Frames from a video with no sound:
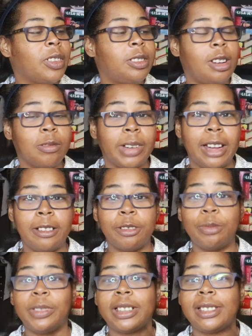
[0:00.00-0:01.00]
The Long Way
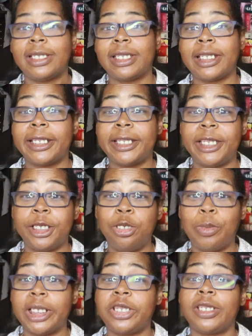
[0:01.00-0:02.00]
Home. This is the
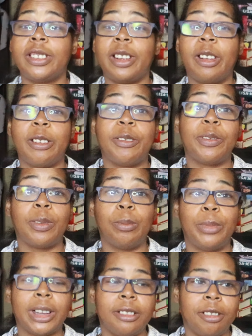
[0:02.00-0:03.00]
continuation of
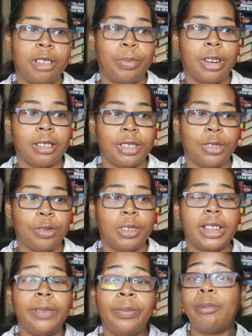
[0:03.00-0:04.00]
Magnolia Park's
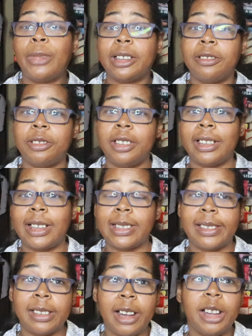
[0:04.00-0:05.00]
story. Magnolia
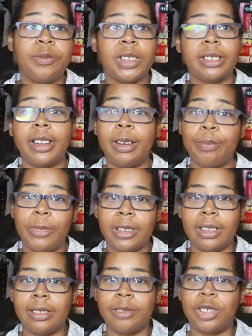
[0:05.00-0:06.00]
has left and come,
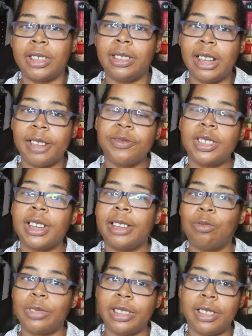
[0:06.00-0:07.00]
uh, she left
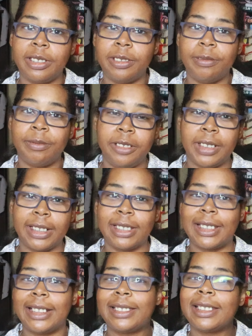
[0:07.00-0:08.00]
and went to the
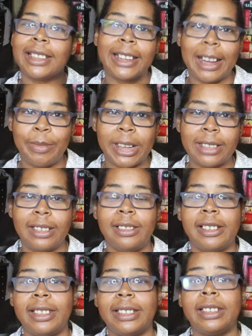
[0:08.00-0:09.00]
United States and then came back to
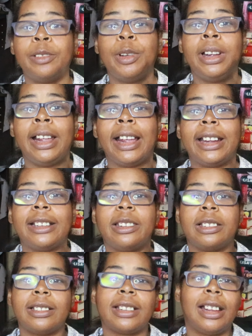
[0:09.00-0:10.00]
London
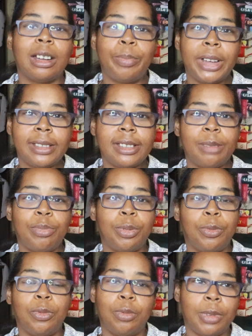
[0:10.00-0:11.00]
and kind of picks up
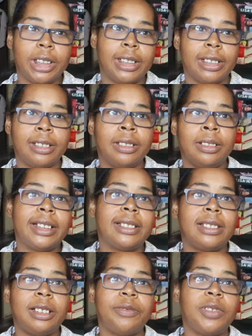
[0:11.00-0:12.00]
where
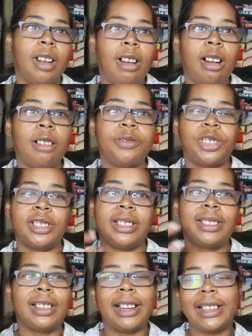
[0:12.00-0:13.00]
things left off.
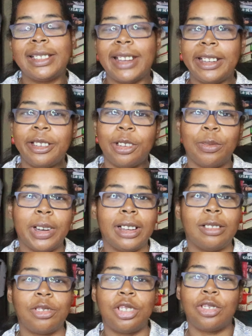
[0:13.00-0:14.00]
She's like dating
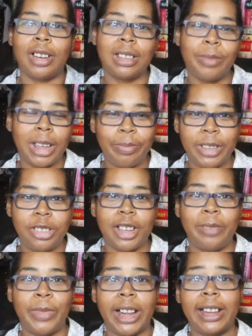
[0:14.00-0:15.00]
around. She's trying to make
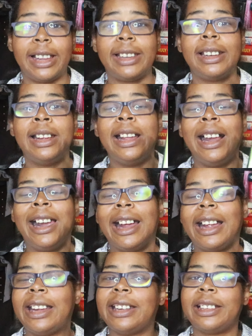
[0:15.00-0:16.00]
BJ mad
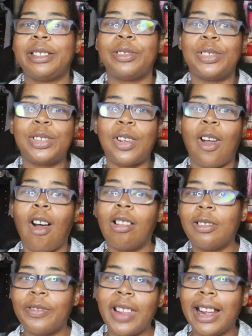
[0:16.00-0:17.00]
and
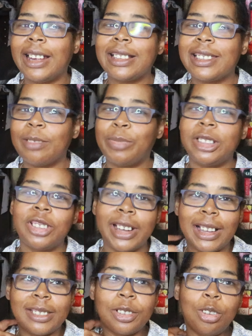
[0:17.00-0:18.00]
all of that.
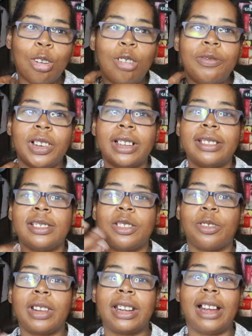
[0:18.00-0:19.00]
BJ has a girlfriend,
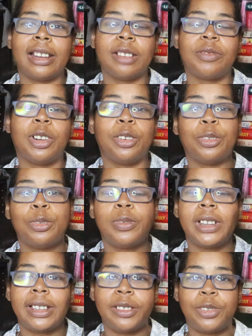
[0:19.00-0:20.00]
so they kind of
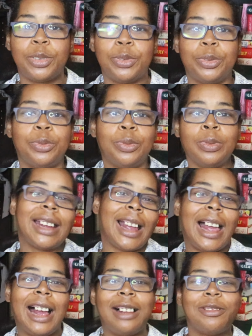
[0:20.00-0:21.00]
go into
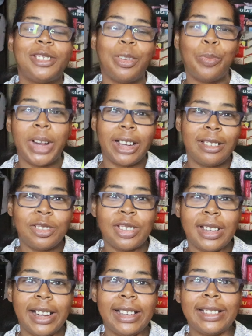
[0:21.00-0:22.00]
how to
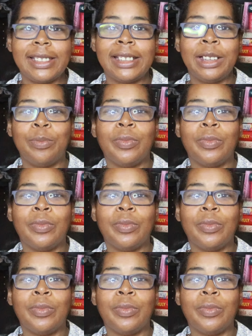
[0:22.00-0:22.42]
manage that.